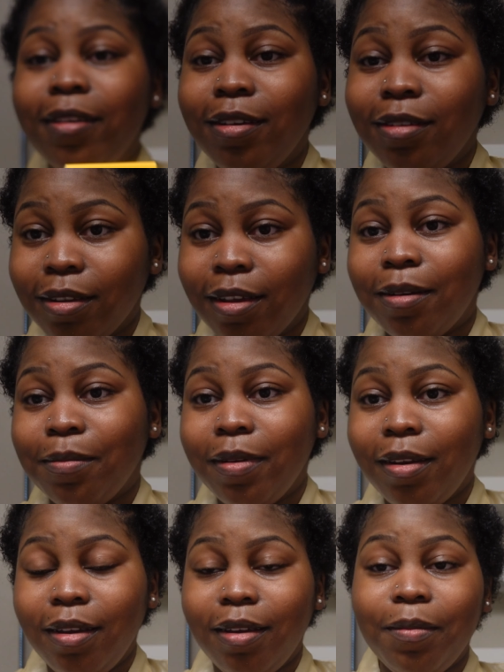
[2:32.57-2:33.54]
this
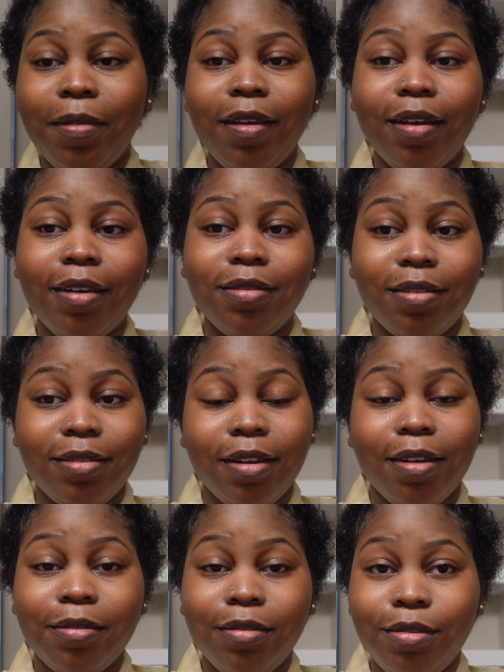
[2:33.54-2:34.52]
company because it
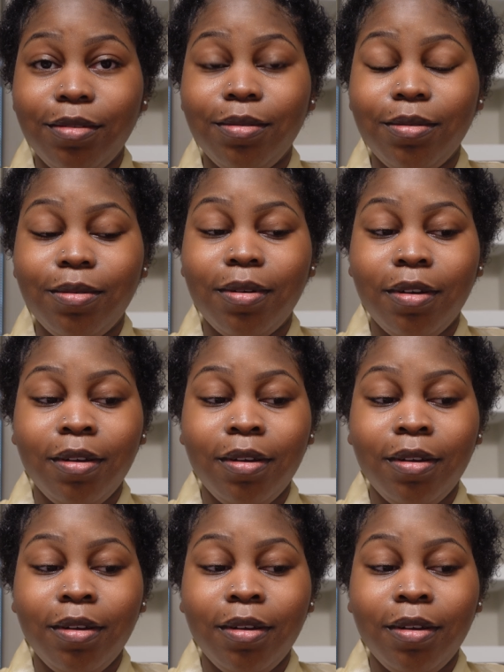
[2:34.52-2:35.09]
tells you